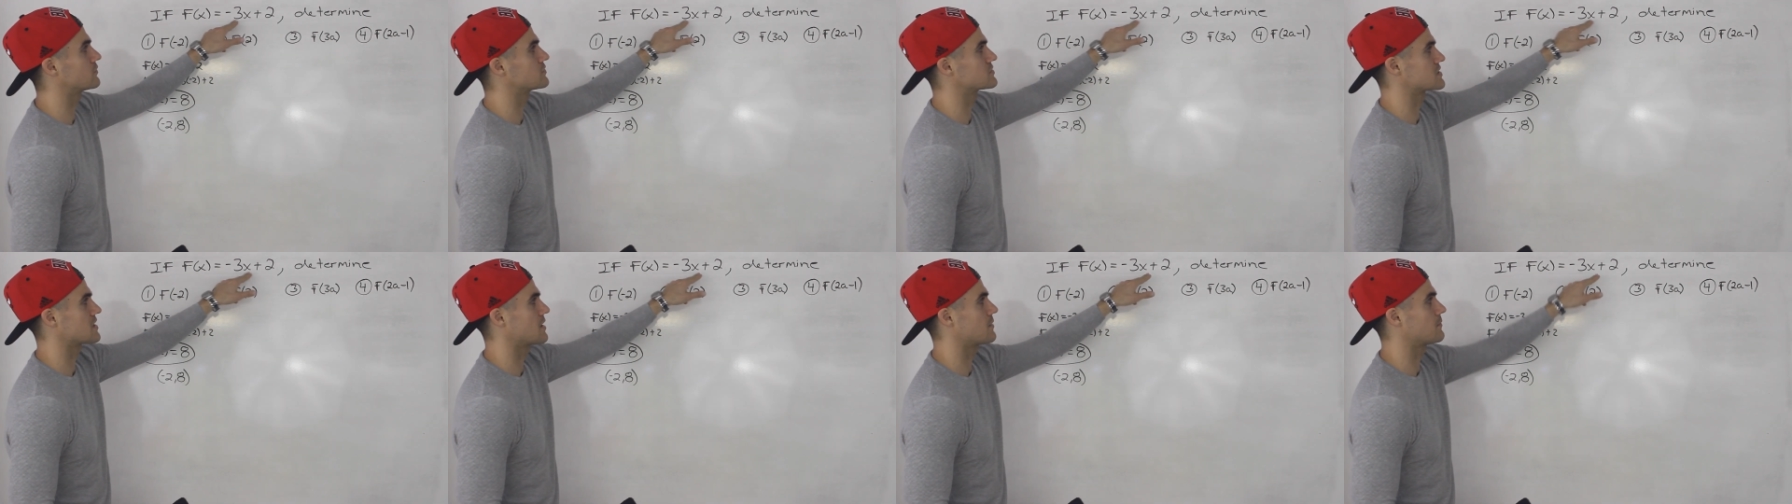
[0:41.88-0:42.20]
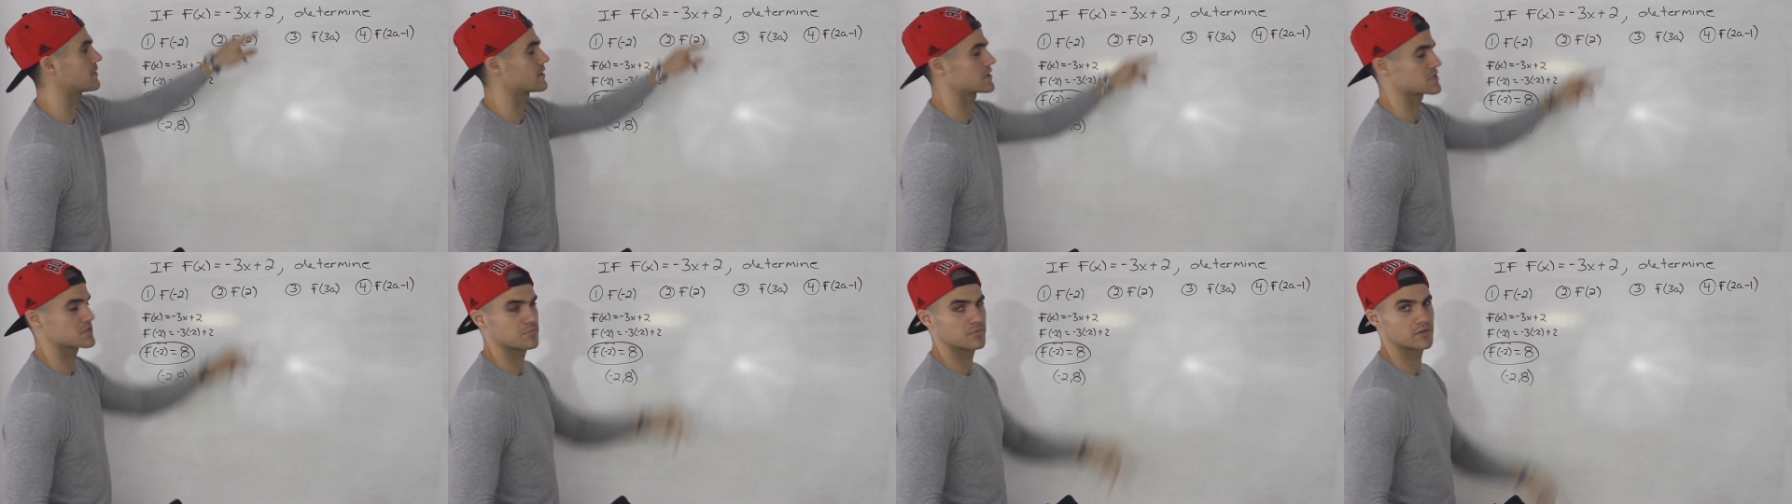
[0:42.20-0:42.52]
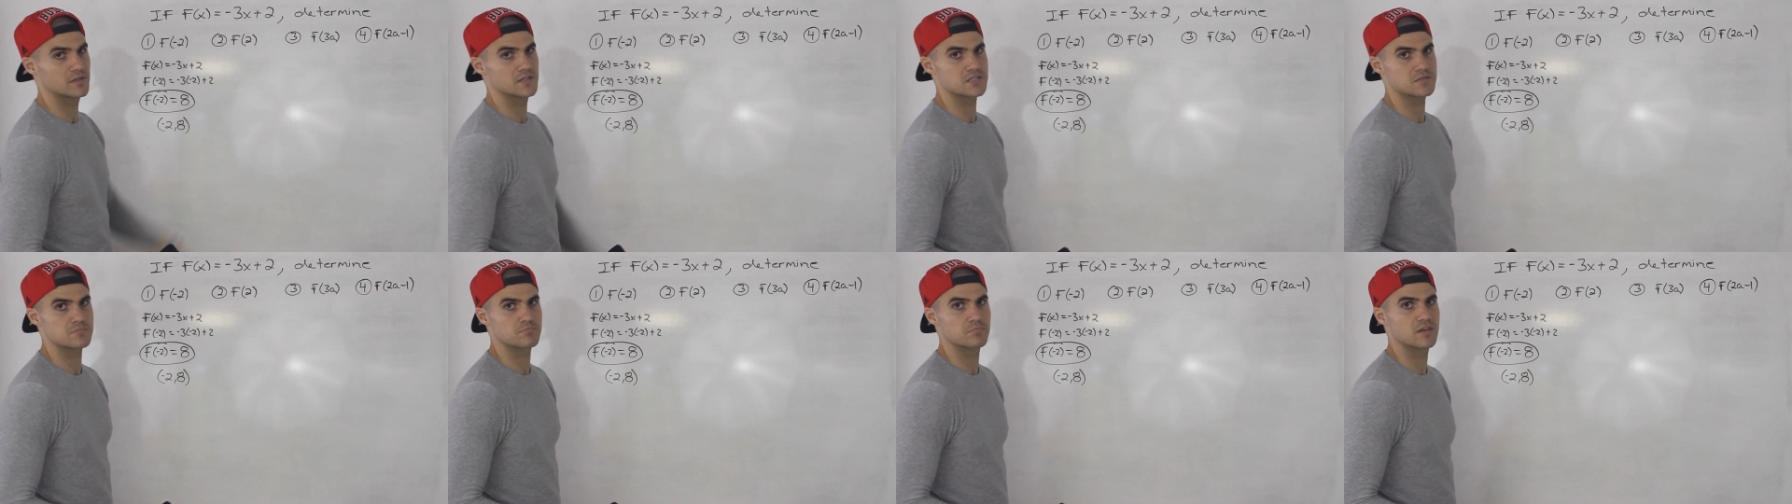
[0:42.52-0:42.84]
equals mx
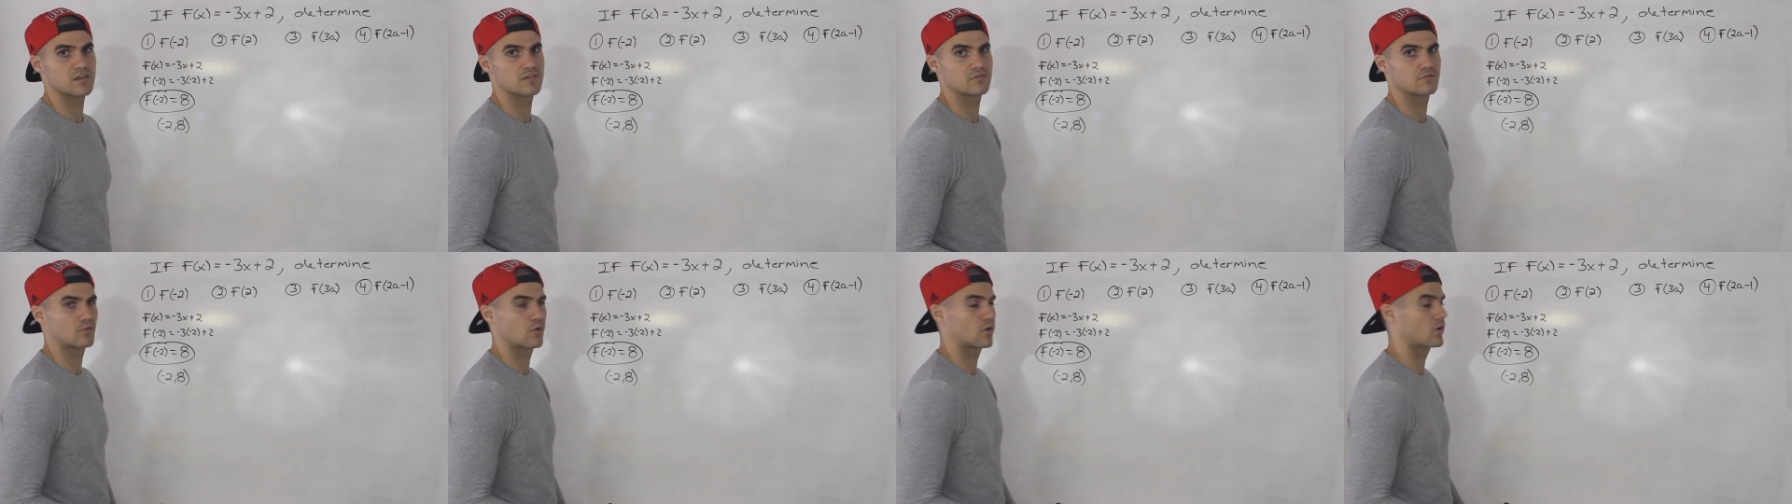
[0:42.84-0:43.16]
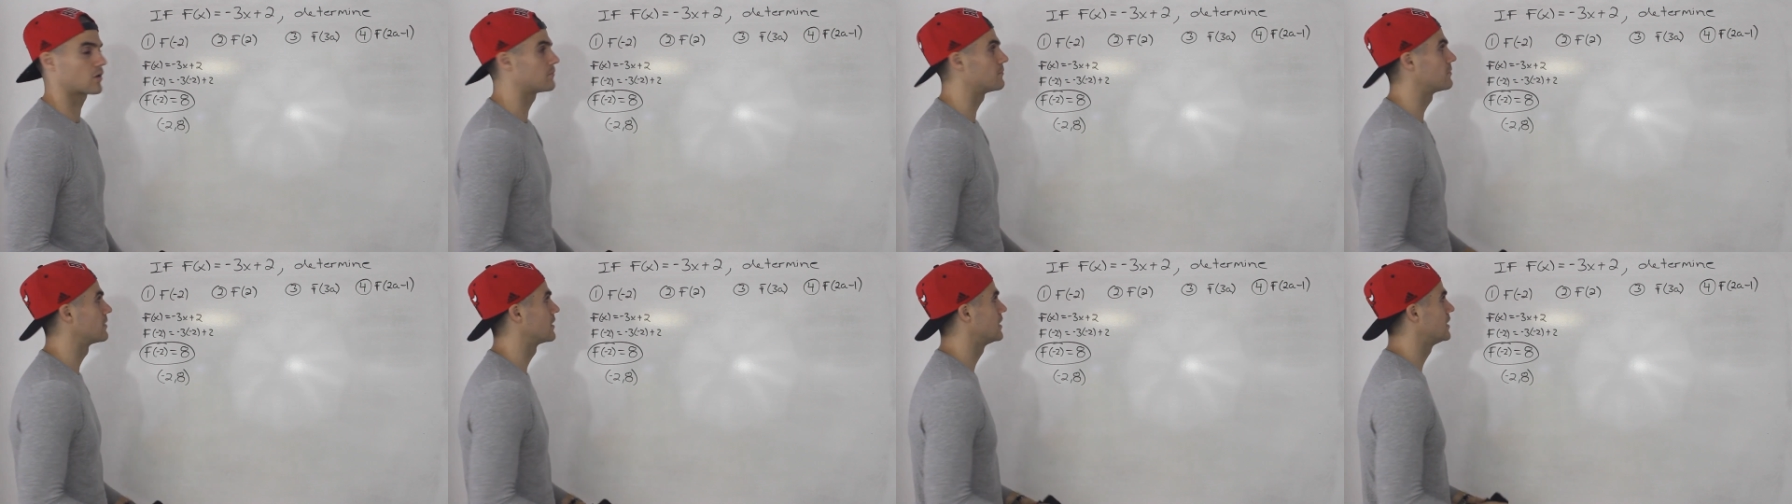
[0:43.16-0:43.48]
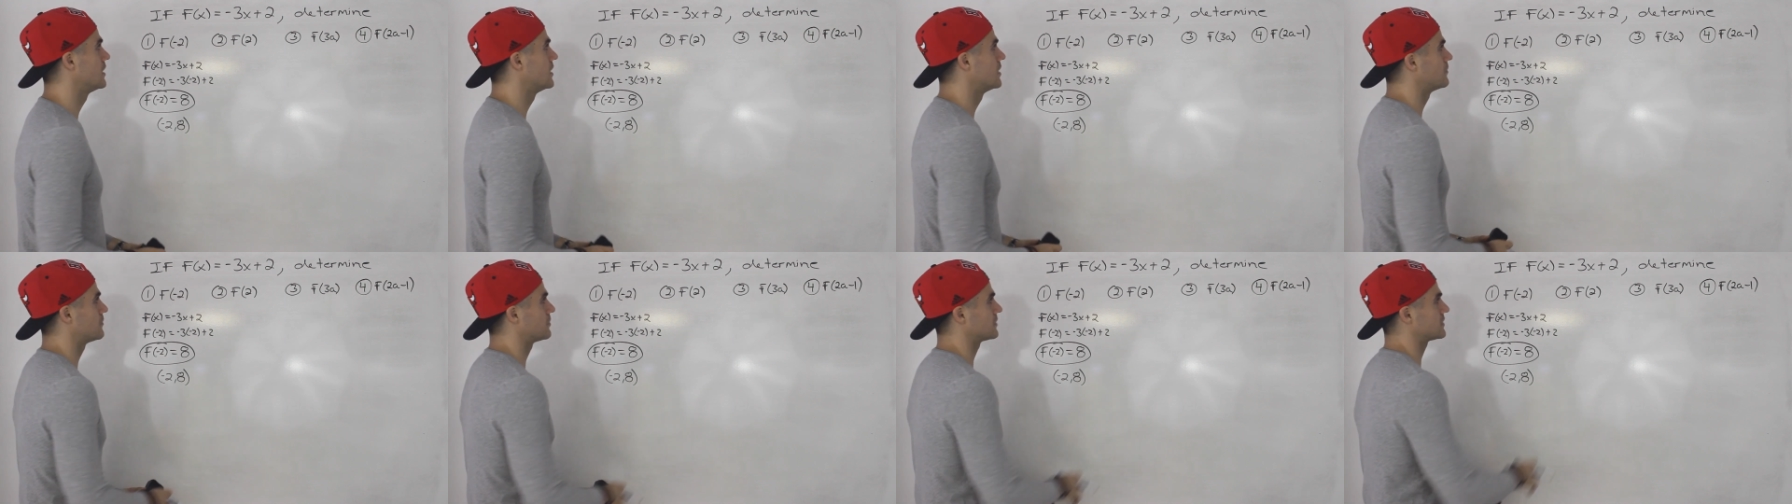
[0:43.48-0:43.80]
plus b form.
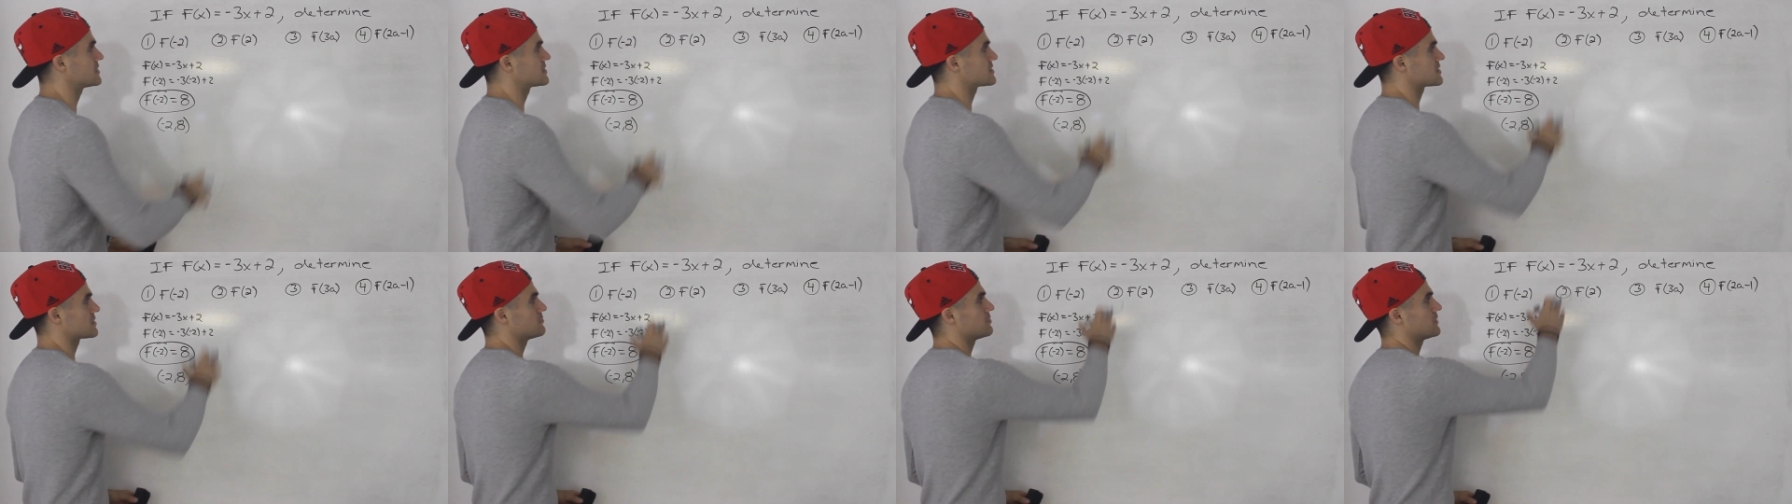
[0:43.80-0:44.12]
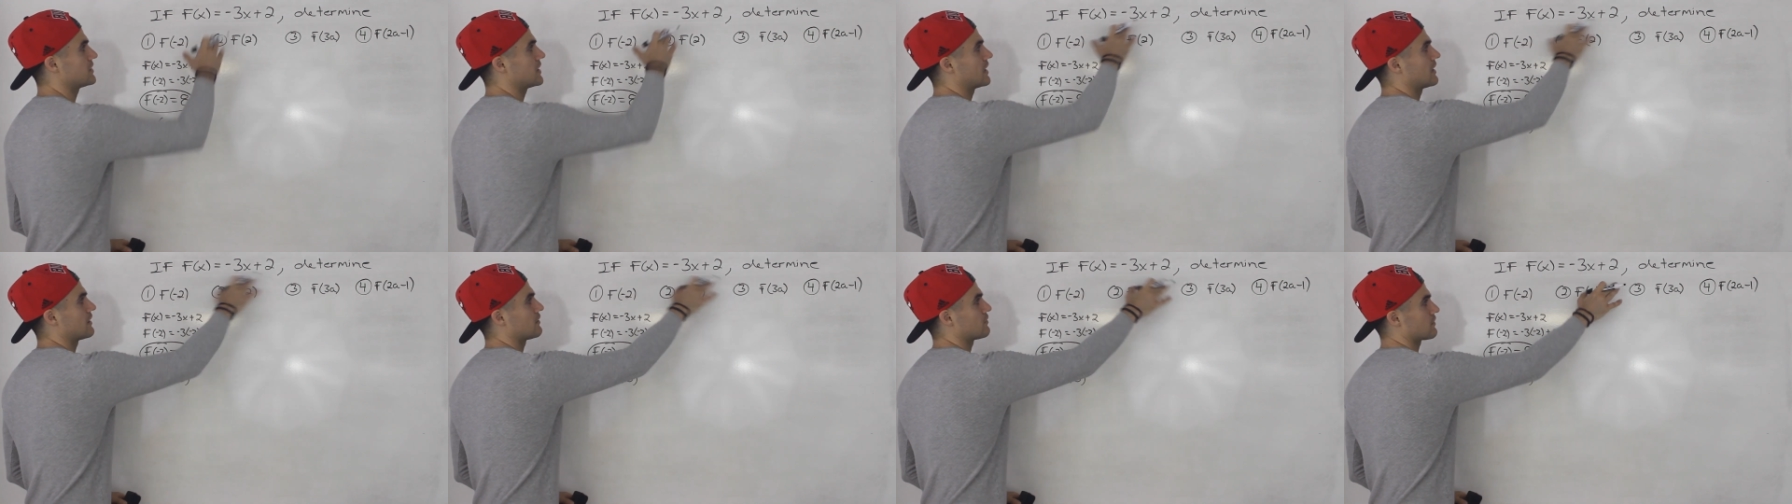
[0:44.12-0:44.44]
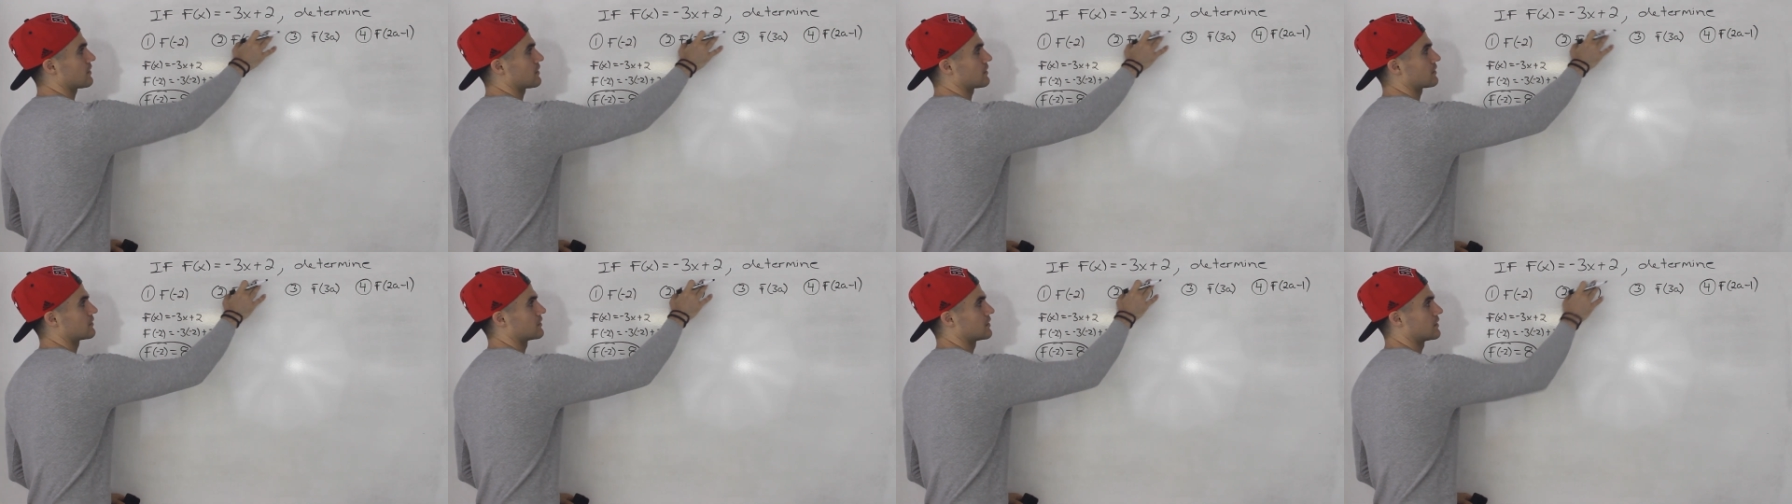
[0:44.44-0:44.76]
But this could be
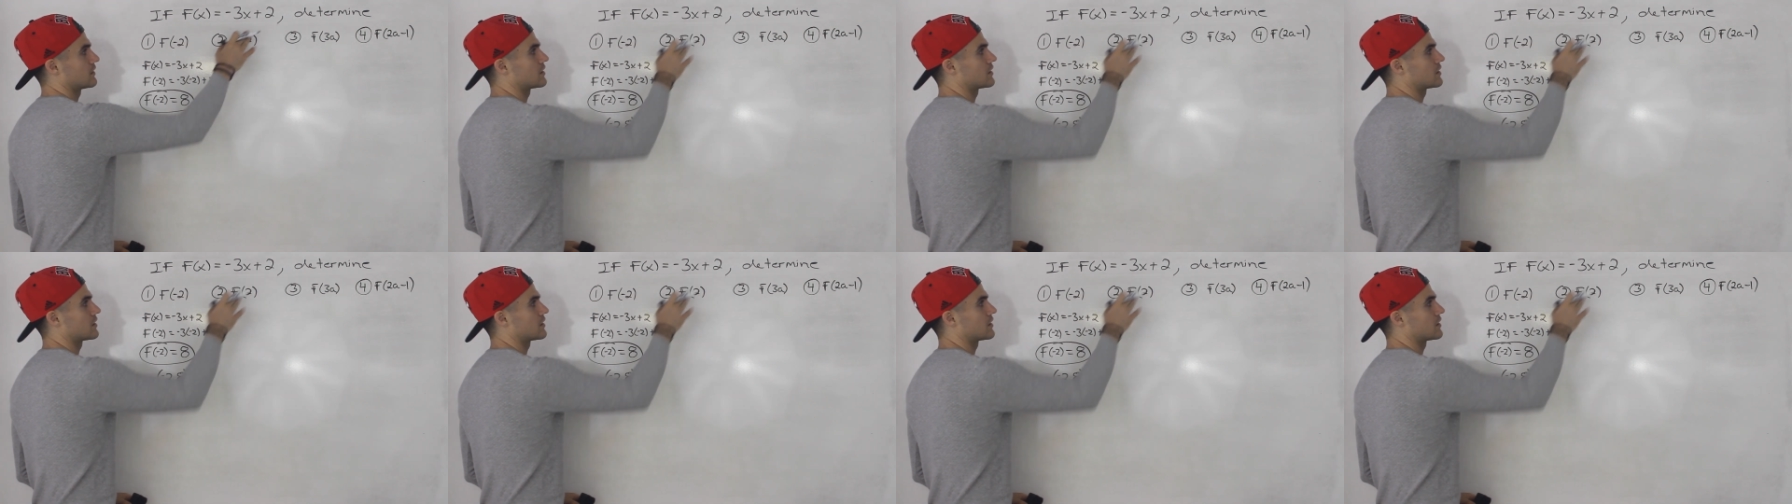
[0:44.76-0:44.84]
anything.